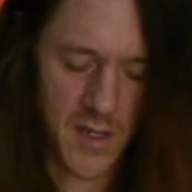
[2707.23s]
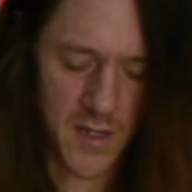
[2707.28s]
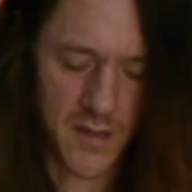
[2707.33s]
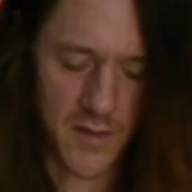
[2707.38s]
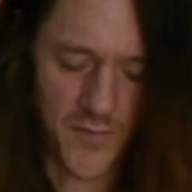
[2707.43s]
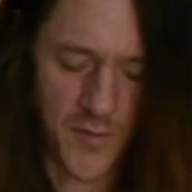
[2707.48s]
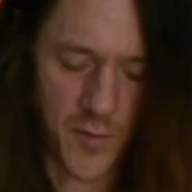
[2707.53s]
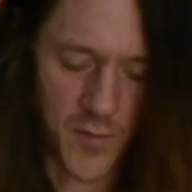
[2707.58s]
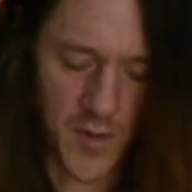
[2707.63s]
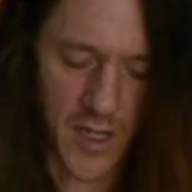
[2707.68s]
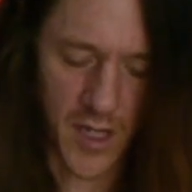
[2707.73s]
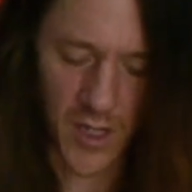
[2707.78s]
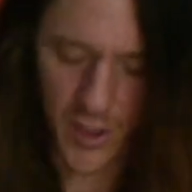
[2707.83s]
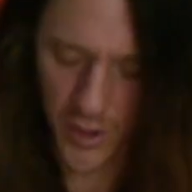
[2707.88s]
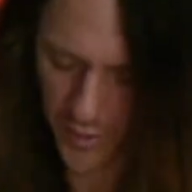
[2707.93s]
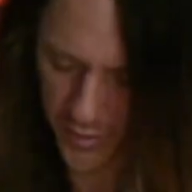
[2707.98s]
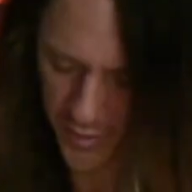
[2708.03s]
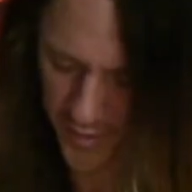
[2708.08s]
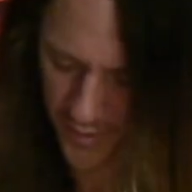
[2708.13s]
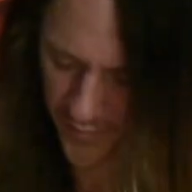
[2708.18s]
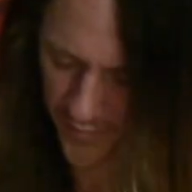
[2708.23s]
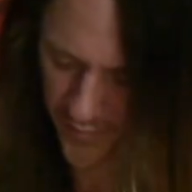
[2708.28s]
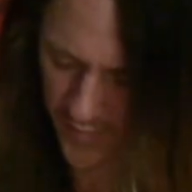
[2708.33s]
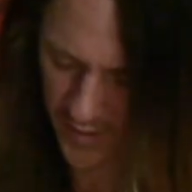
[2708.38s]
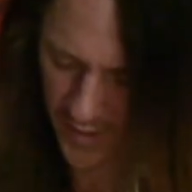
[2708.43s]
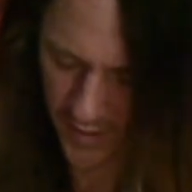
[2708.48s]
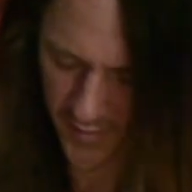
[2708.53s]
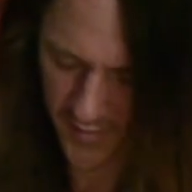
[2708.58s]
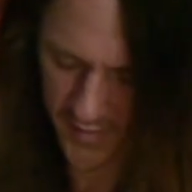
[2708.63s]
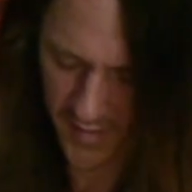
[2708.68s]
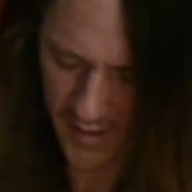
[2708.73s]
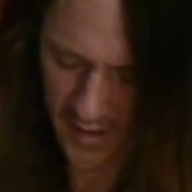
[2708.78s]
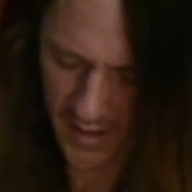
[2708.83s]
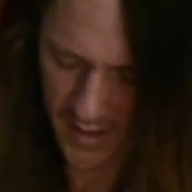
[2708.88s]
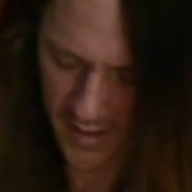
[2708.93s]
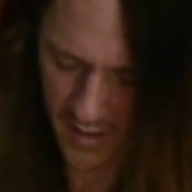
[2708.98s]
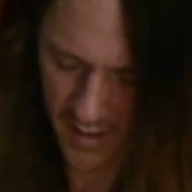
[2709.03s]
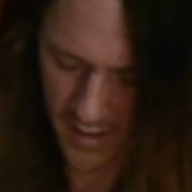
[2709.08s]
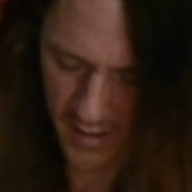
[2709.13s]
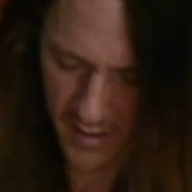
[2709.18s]
If you want to glue your fingers
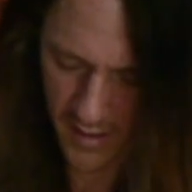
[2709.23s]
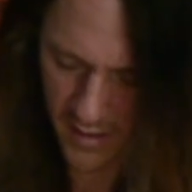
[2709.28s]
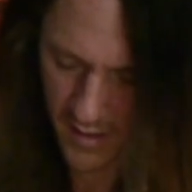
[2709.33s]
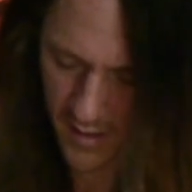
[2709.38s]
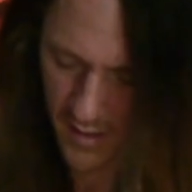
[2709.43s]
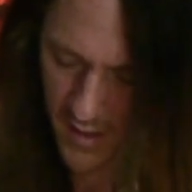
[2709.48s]
together